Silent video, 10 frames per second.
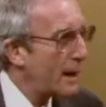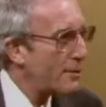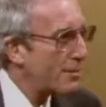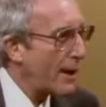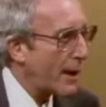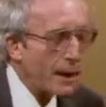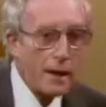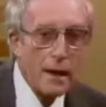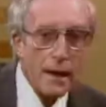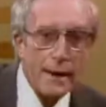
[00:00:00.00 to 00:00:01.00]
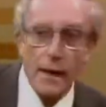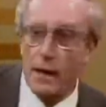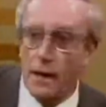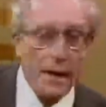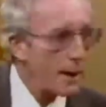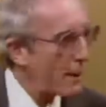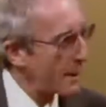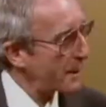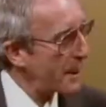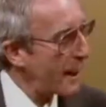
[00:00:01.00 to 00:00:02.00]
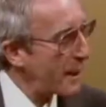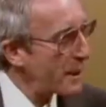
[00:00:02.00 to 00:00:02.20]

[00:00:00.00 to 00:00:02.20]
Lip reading: is frank. Now, I likes that